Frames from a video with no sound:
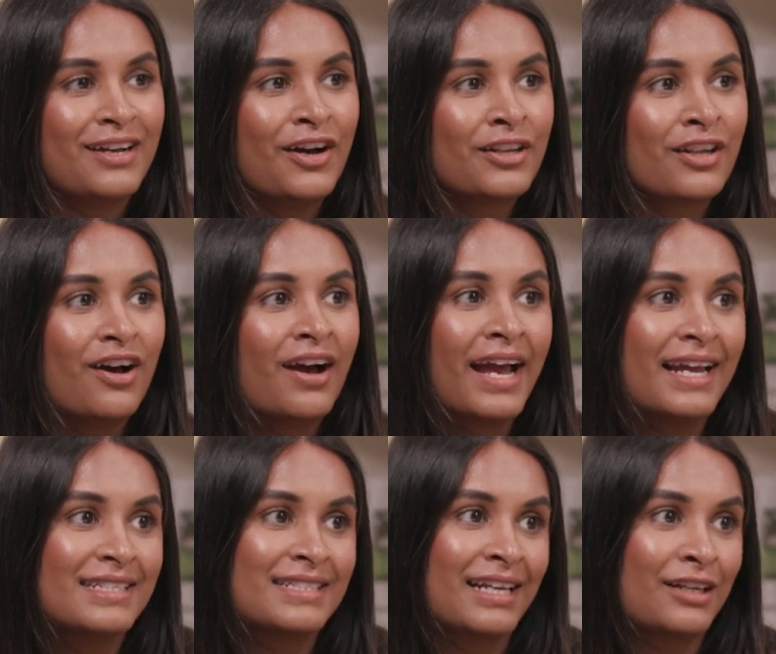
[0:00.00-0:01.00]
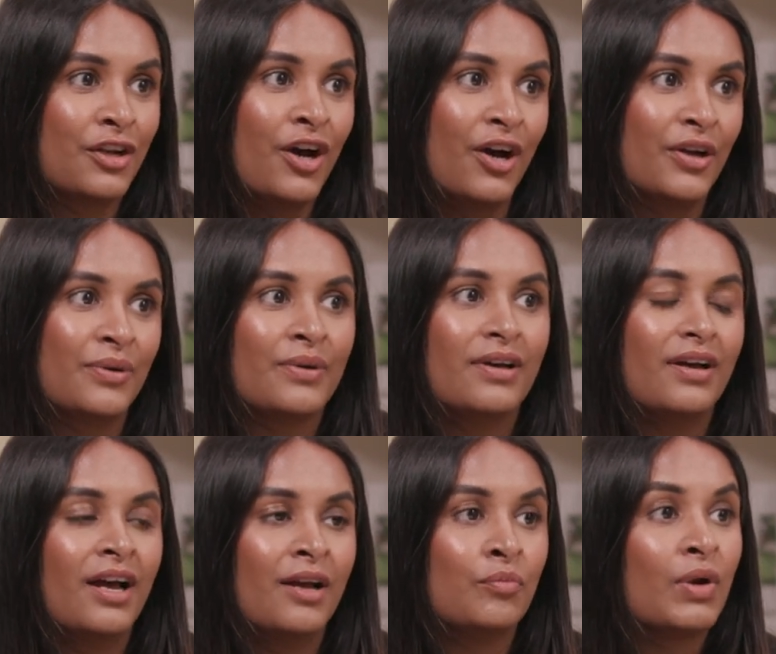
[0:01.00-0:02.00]
I hate saying no.
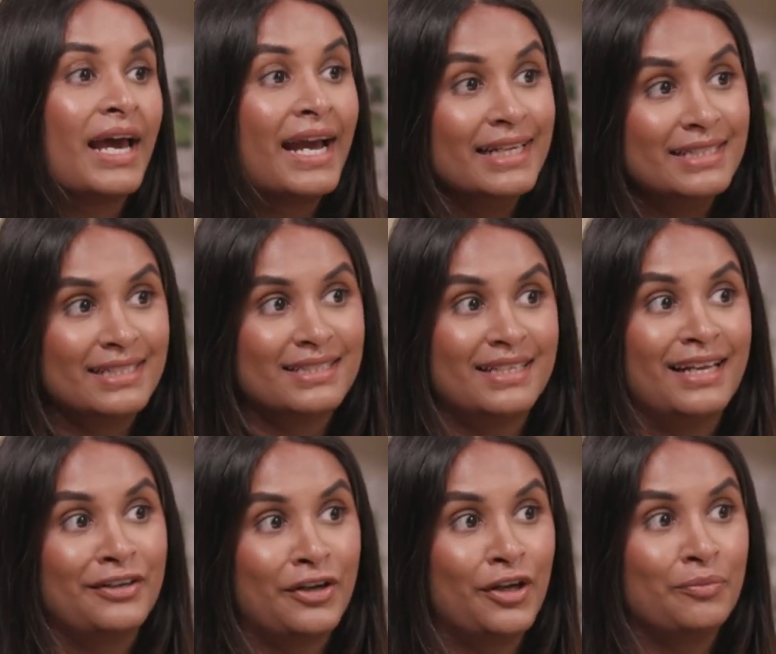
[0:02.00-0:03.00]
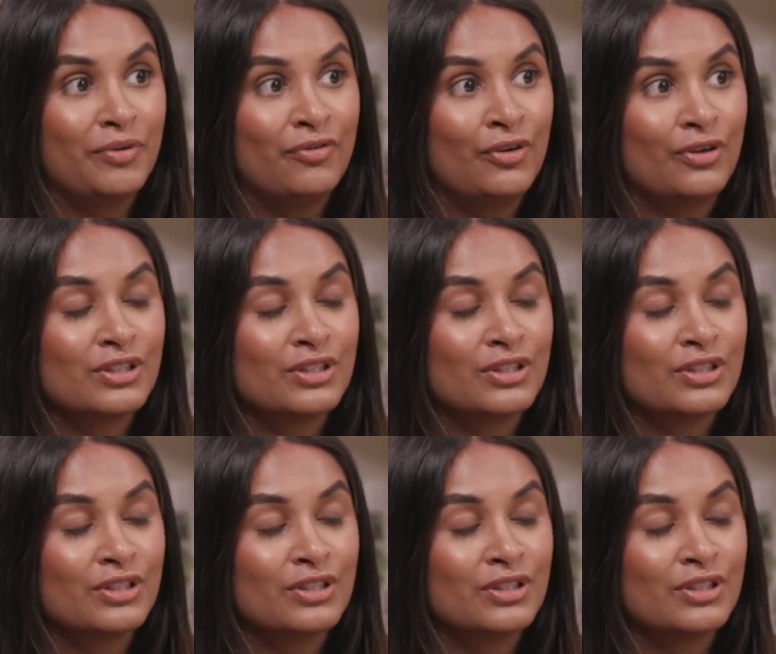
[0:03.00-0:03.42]
I hated saying no before.